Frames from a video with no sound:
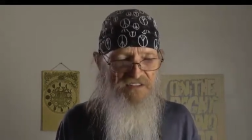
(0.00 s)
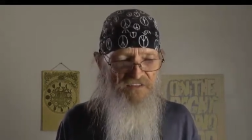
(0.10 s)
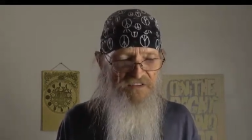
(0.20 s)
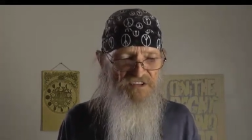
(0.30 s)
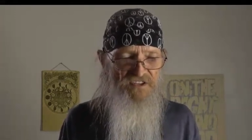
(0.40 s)

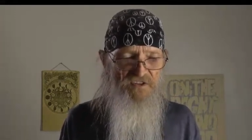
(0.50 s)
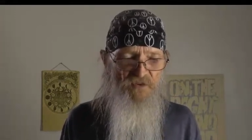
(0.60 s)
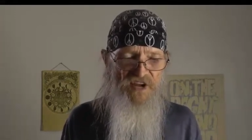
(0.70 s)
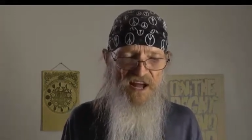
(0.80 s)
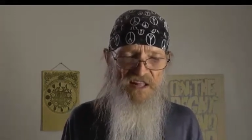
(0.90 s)
the physical
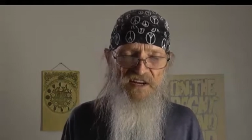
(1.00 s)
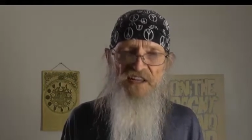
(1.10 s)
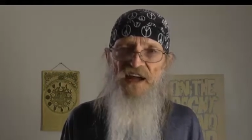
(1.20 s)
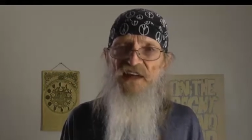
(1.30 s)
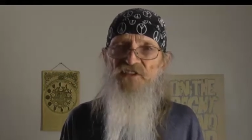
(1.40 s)

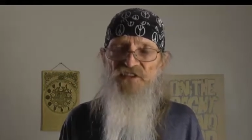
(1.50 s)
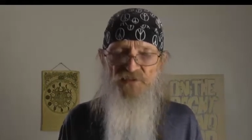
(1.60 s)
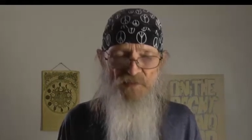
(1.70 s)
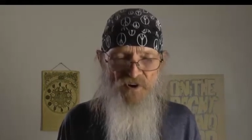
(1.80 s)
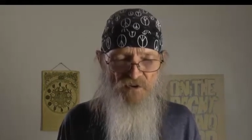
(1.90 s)
reality, and the
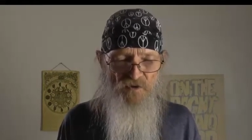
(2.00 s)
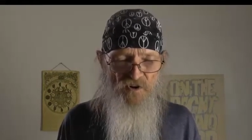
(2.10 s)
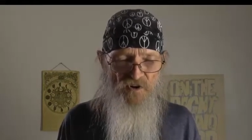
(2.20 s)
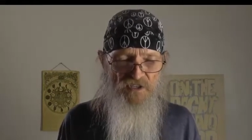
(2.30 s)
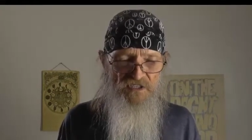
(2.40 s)
spirit
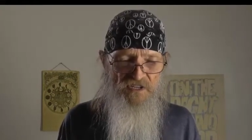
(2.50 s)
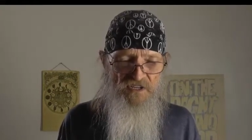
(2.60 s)
world.